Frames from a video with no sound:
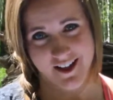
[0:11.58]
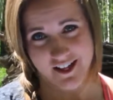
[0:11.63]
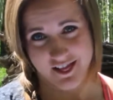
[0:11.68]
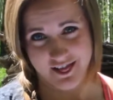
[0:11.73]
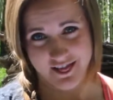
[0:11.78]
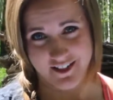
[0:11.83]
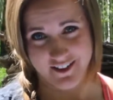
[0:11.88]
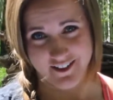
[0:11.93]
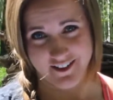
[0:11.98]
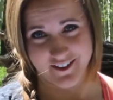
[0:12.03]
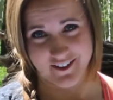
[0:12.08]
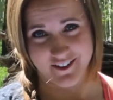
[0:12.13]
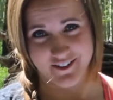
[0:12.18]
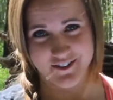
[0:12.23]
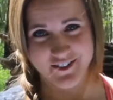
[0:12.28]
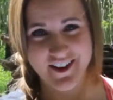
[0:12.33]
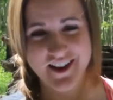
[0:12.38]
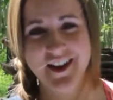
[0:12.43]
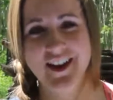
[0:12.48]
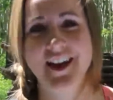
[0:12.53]
Love.
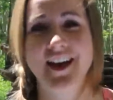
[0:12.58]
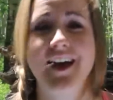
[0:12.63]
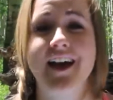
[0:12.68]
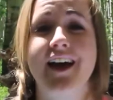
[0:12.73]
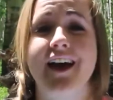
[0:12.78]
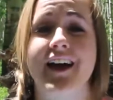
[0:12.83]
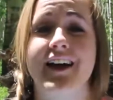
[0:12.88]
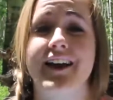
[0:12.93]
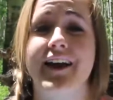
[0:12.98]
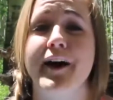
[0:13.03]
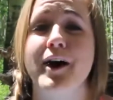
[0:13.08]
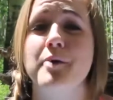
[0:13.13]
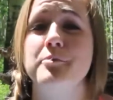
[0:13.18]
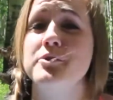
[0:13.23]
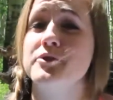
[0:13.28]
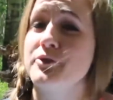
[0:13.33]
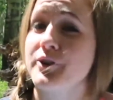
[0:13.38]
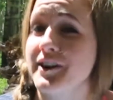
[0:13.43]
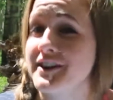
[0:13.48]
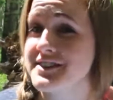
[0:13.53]
Now,
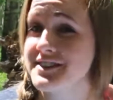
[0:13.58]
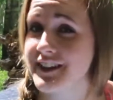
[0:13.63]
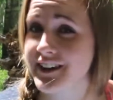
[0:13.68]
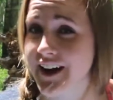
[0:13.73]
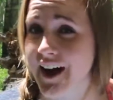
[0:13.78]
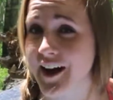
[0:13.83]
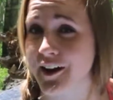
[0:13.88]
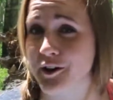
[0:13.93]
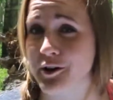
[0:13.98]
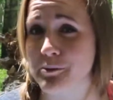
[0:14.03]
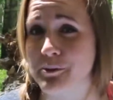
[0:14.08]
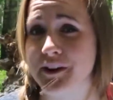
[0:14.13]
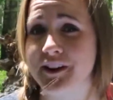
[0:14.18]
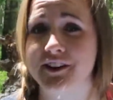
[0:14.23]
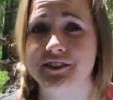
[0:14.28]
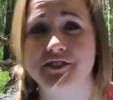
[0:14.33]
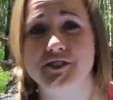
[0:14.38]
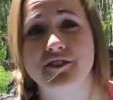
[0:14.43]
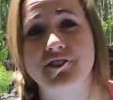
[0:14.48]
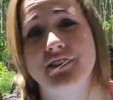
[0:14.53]
before you skedaddle
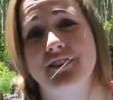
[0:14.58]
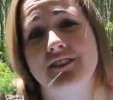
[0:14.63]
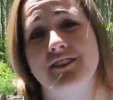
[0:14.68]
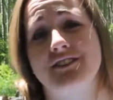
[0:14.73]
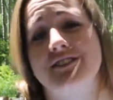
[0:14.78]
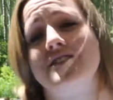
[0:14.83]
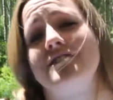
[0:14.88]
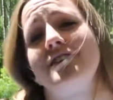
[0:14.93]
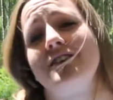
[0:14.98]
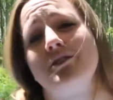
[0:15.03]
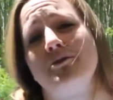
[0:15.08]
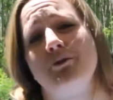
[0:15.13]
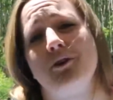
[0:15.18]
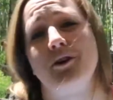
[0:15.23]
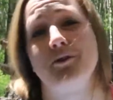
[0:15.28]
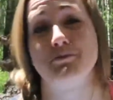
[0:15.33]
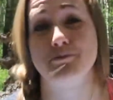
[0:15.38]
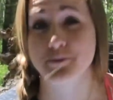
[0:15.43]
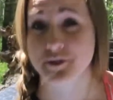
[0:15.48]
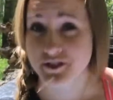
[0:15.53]
because you think this is going to be
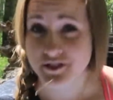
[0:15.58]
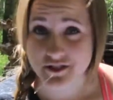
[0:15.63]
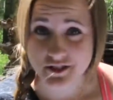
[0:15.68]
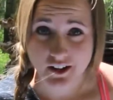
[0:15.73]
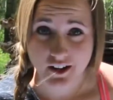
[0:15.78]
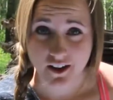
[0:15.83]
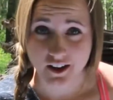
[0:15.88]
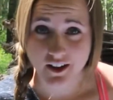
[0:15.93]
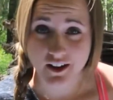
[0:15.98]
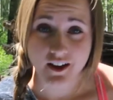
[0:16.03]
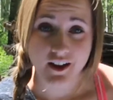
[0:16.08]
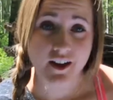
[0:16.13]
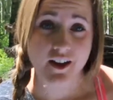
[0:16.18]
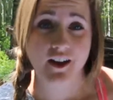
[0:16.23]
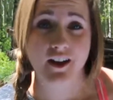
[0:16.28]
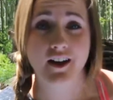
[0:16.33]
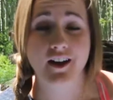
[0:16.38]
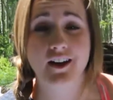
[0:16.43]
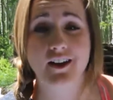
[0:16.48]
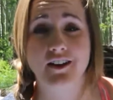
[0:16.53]
all mushy
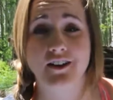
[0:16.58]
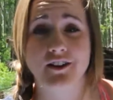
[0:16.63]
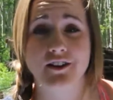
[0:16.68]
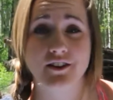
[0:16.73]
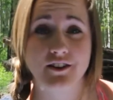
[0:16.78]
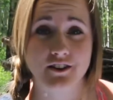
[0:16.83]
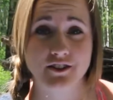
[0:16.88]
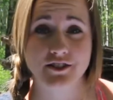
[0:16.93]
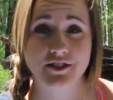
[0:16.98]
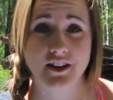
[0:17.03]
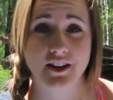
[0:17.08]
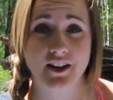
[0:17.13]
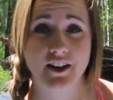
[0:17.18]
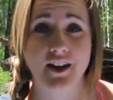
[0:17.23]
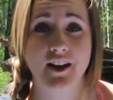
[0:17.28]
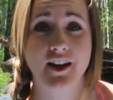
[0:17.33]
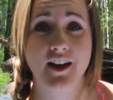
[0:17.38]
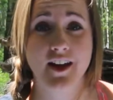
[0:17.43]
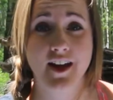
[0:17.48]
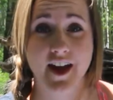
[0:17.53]
and gushy,
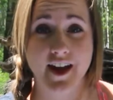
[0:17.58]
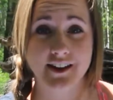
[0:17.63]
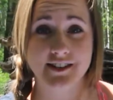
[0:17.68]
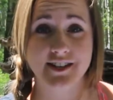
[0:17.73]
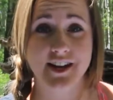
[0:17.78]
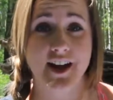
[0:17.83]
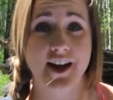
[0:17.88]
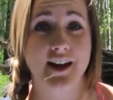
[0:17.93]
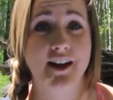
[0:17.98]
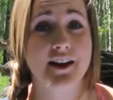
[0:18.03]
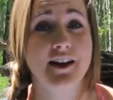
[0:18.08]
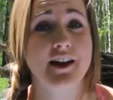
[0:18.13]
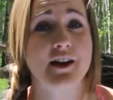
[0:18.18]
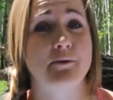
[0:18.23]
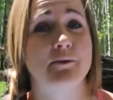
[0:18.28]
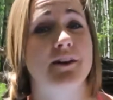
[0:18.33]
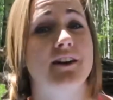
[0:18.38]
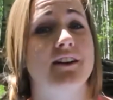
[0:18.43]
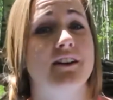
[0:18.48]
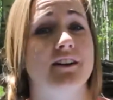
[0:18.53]
hang tight
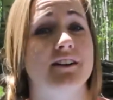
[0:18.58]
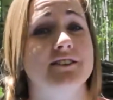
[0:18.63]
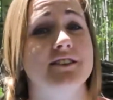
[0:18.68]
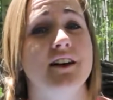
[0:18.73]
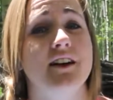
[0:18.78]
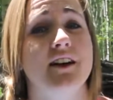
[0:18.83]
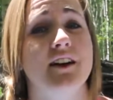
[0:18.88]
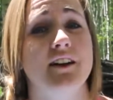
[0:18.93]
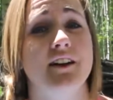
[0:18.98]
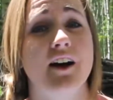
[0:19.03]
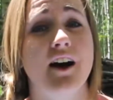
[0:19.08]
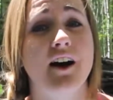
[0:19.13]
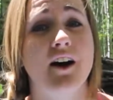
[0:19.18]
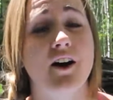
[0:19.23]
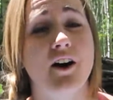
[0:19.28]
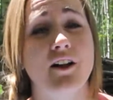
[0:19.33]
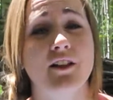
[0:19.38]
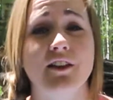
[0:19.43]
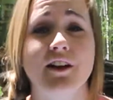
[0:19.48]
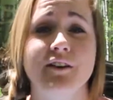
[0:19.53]
because not
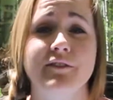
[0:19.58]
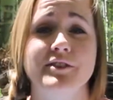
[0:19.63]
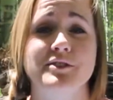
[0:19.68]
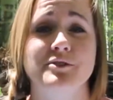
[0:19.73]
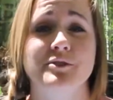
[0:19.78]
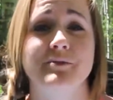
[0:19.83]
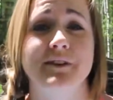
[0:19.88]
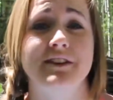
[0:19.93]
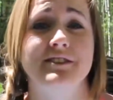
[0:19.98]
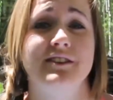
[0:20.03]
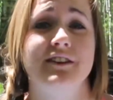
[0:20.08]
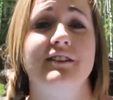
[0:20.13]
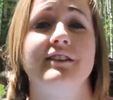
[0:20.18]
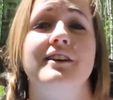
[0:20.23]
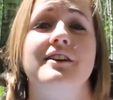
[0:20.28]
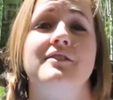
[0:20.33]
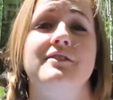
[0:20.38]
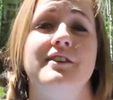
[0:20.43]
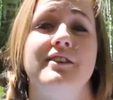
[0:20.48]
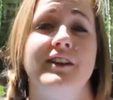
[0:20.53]
all love is romantic
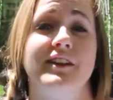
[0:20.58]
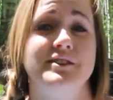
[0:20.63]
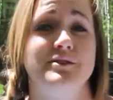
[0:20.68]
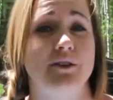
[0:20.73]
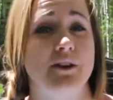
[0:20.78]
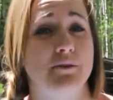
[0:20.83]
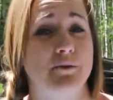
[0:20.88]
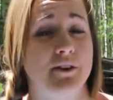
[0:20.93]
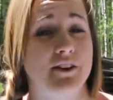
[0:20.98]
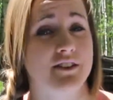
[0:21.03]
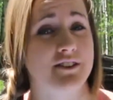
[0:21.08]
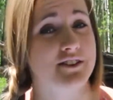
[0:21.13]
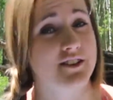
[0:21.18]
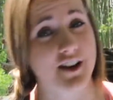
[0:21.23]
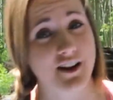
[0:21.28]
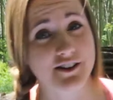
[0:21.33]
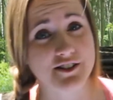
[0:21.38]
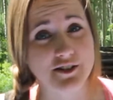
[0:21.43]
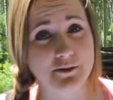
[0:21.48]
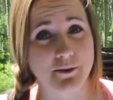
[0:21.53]
love, and that's what I wanted to
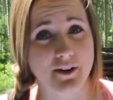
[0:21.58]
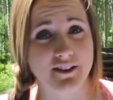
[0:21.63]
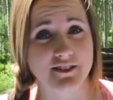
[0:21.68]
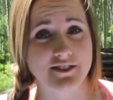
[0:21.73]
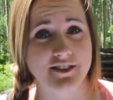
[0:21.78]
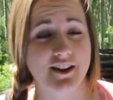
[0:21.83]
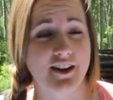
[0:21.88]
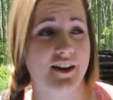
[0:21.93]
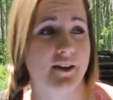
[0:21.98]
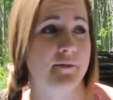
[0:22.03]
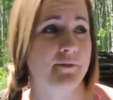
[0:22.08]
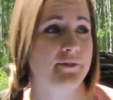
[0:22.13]
talk to you about today.